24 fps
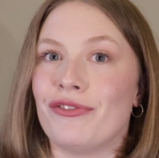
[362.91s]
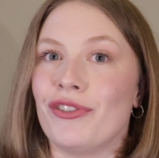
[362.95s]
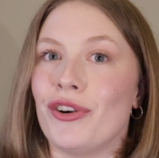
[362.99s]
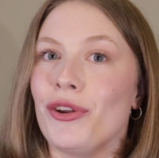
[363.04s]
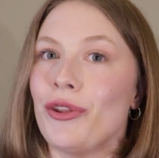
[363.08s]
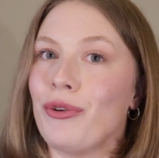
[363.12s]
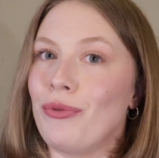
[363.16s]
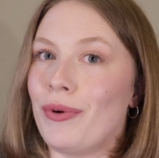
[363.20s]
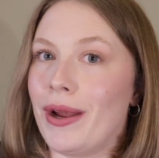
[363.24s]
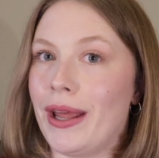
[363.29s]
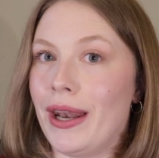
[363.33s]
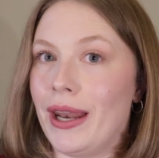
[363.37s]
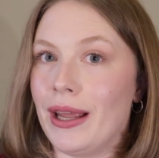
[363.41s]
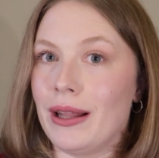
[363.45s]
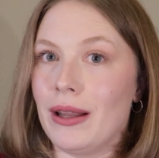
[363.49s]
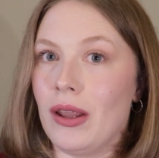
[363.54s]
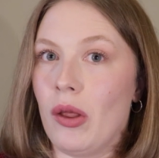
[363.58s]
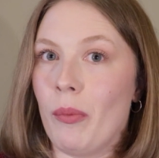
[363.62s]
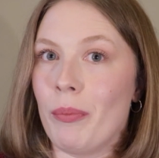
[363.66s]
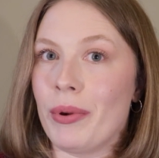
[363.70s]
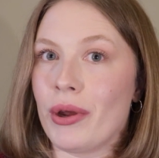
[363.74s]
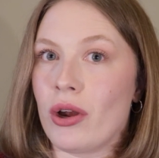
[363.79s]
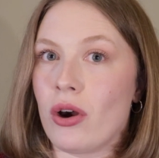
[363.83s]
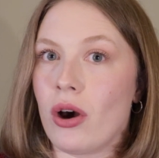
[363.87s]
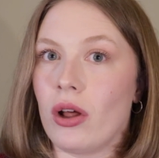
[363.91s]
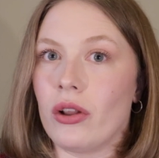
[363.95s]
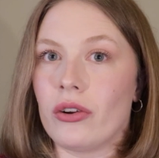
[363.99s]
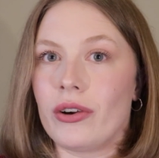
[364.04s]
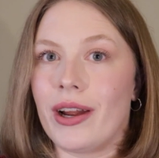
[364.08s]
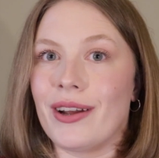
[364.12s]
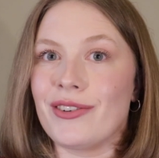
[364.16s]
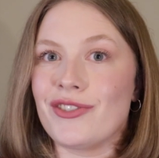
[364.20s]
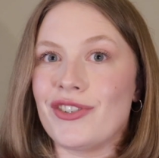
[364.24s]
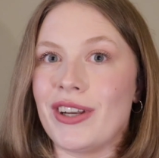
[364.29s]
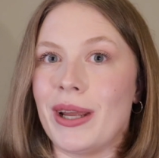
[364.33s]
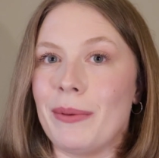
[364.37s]
for the reigning Olympic
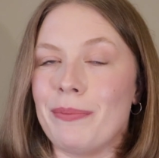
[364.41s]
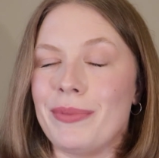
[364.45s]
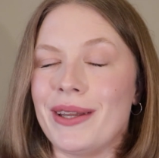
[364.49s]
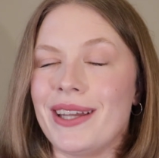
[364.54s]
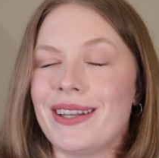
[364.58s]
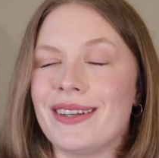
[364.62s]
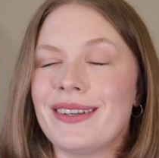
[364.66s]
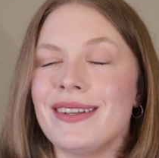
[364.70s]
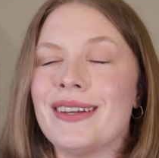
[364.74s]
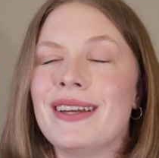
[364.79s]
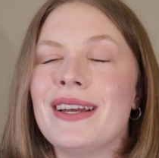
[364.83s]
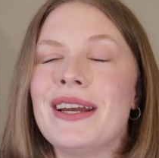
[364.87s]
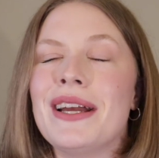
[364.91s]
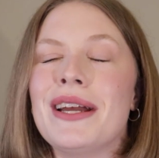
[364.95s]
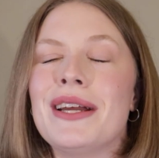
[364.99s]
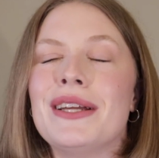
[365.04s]
all-around champion.